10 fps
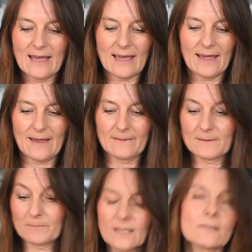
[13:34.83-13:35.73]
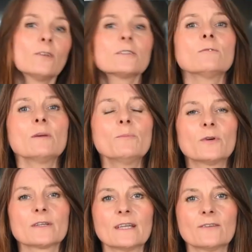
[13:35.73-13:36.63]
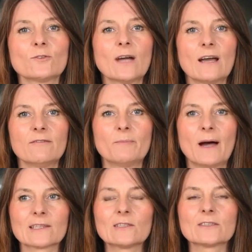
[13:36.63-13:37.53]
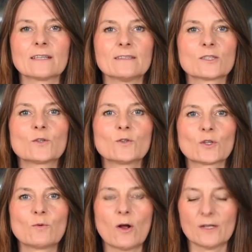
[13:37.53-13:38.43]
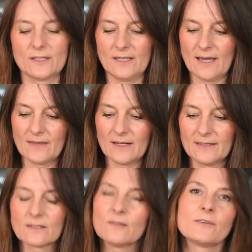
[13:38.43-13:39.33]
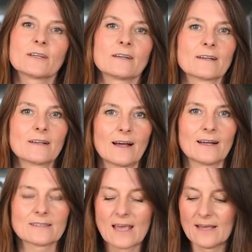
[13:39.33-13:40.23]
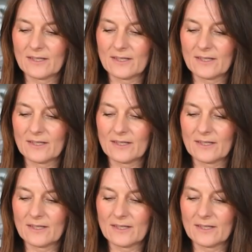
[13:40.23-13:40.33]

And it's also important to have a bottle that is good quality and a little thicker glass,